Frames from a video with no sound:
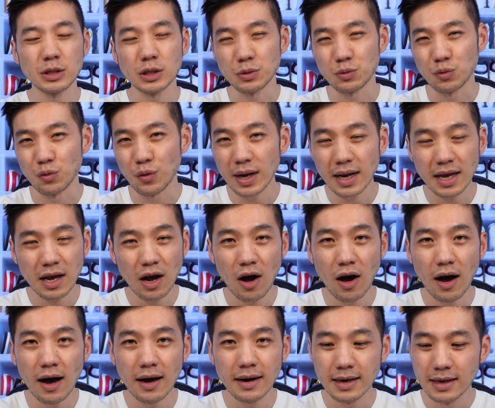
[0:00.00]
Just really
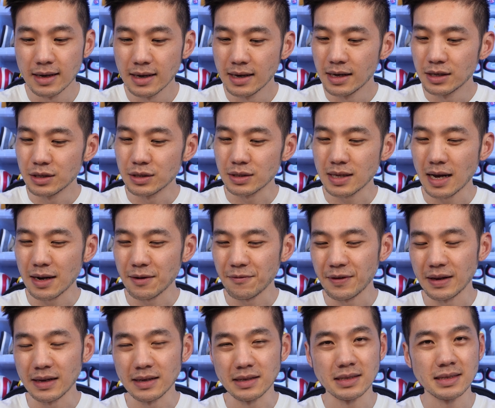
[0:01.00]
hot, just started
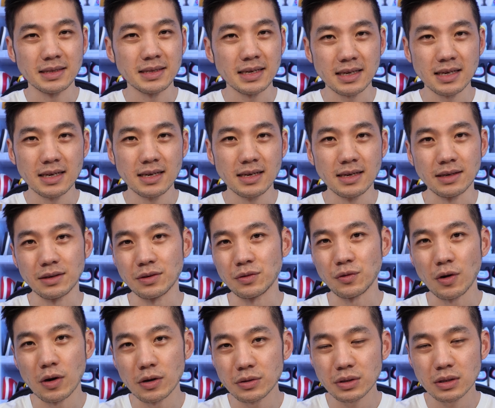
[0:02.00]
feeling sticky and
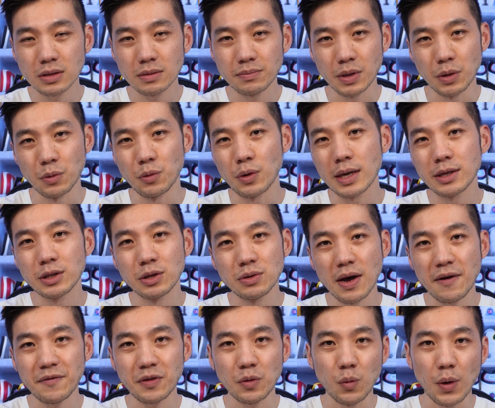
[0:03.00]
gross. You really do
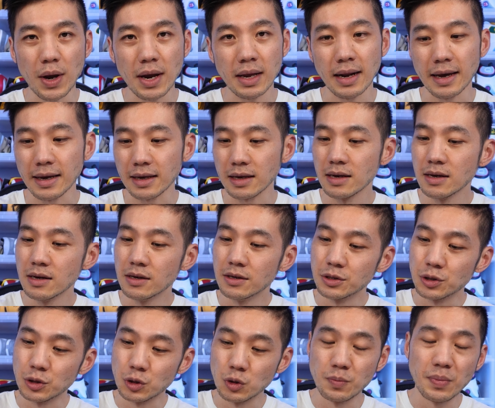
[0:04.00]
have to wear like
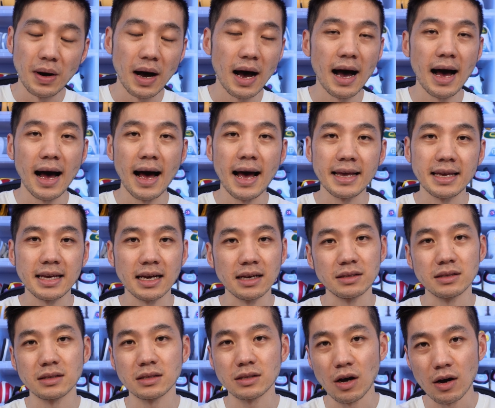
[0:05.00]
super high
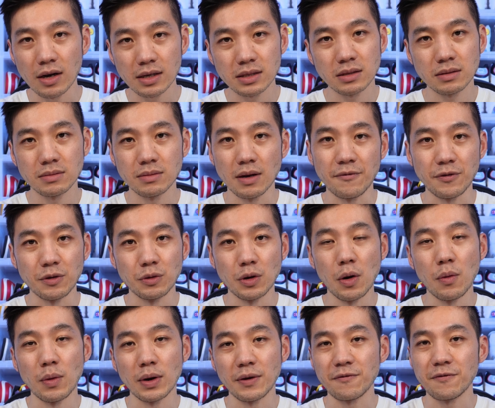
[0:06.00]
cut socks if you
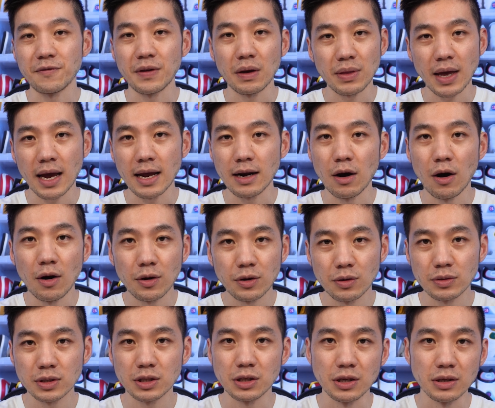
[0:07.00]
don't want to feel that on
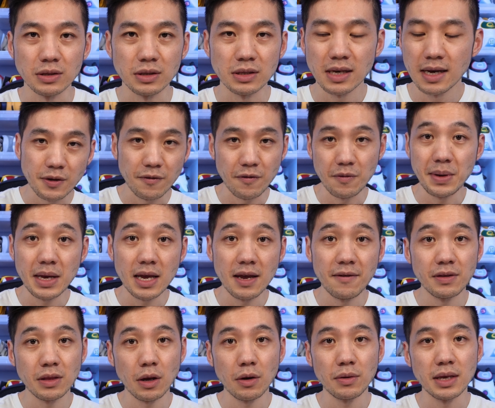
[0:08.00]
your shins. So for me,
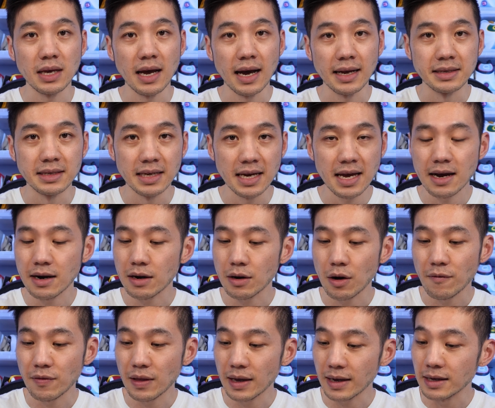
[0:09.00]
even though the idea
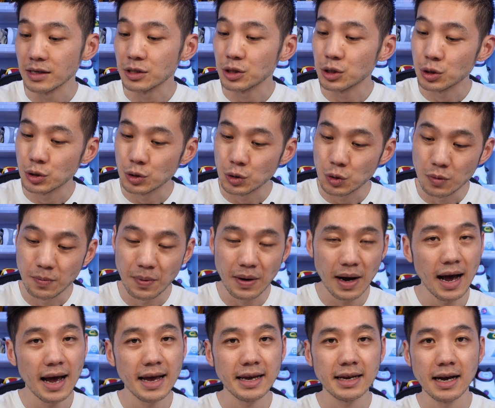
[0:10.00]
of like a super
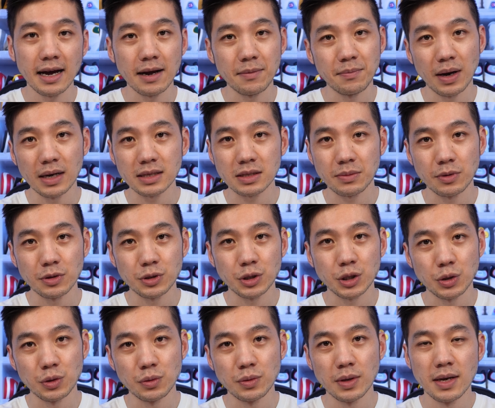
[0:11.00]
high cut basketball
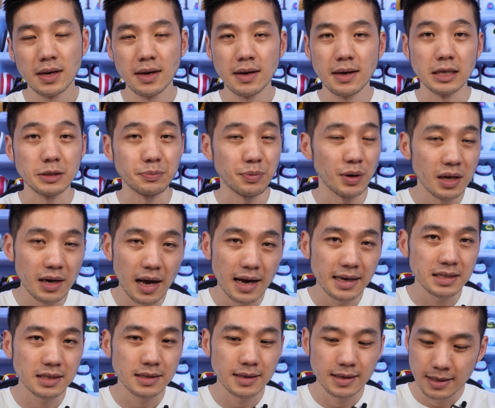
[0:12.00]
shoe is pretty
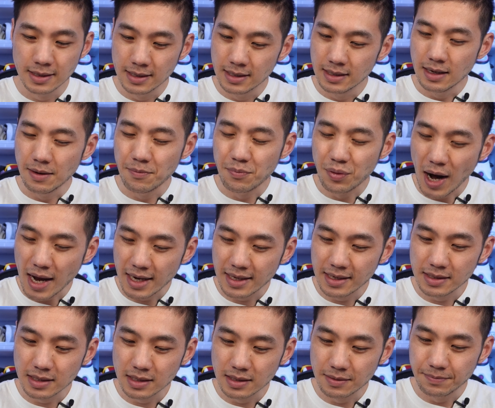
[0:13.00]
nice in
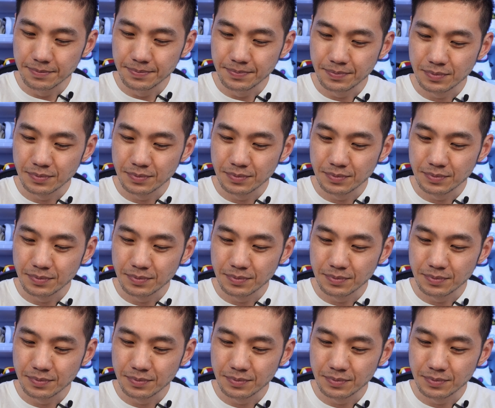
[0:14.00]
practice,